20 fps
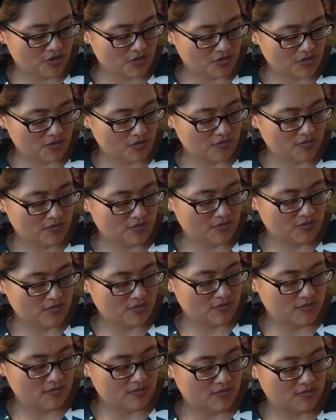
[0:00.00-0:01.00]

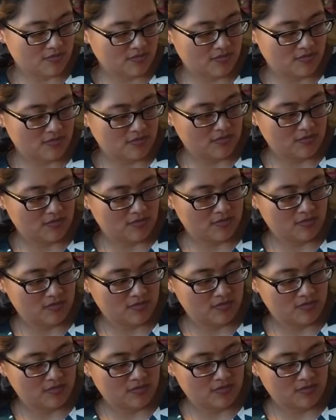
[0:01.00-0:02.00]

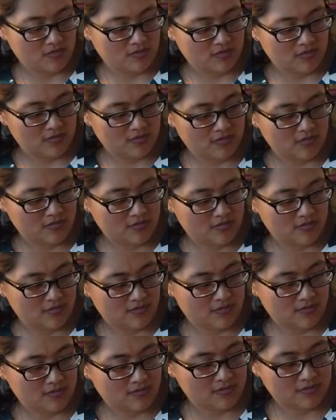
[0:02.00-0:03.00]

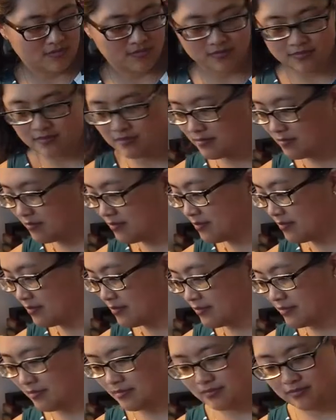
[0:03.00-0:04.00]

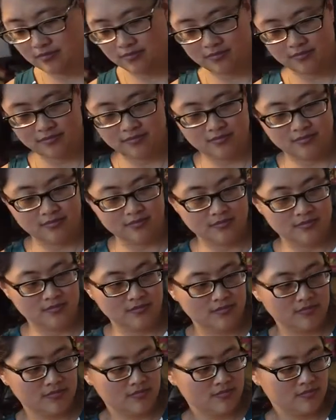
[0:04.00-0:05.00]

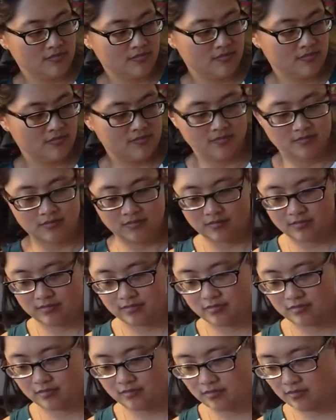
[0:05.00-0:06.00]

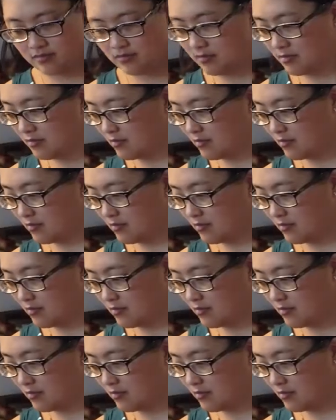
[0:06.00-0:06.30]
No words are spoken by the person on screen.